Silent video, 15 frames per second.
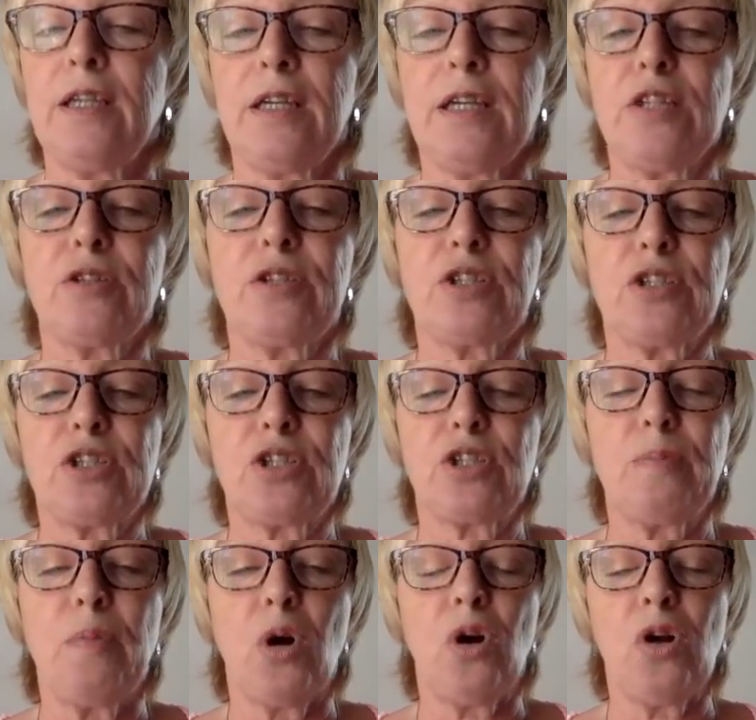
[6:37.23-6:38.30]
and just a
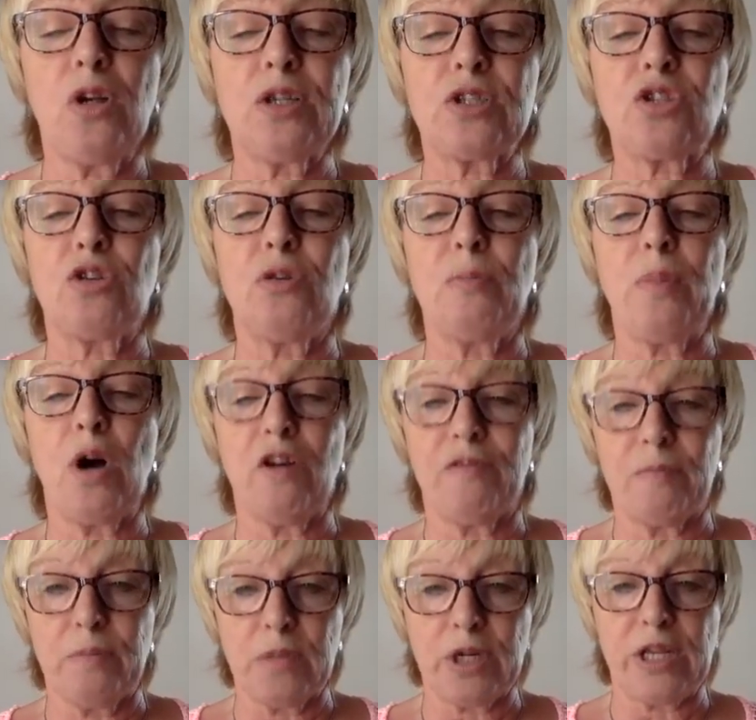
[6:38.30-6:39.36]
small sum of
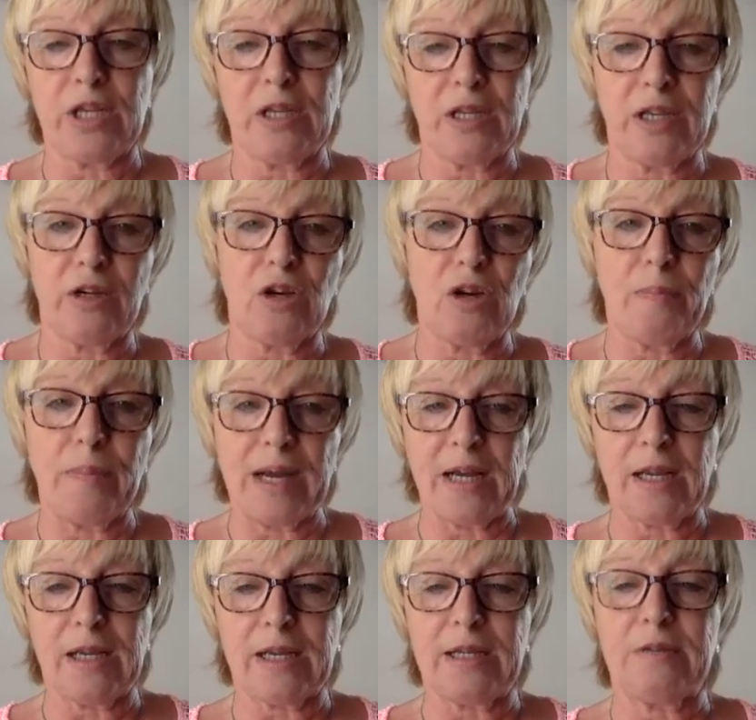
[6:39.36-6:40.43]
money in her
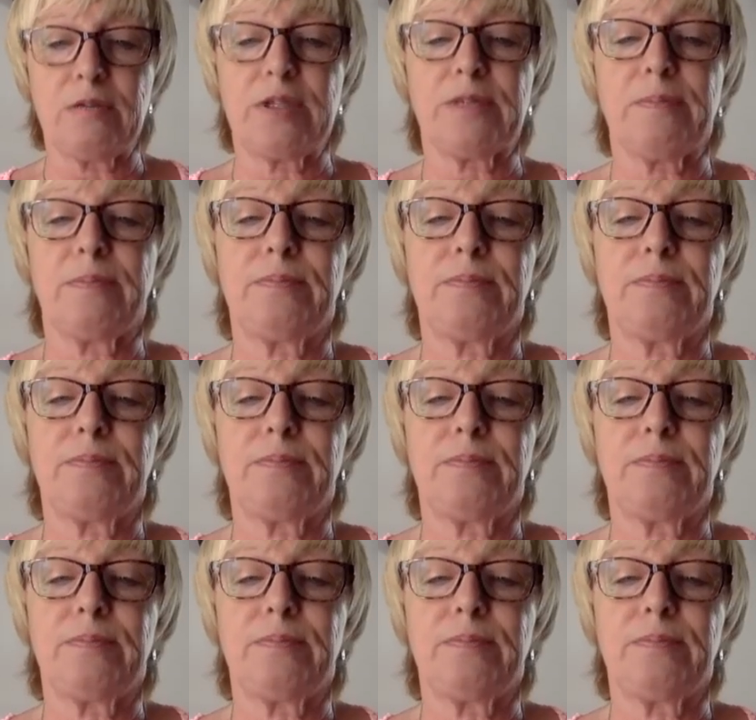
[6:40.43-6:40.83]
bank account.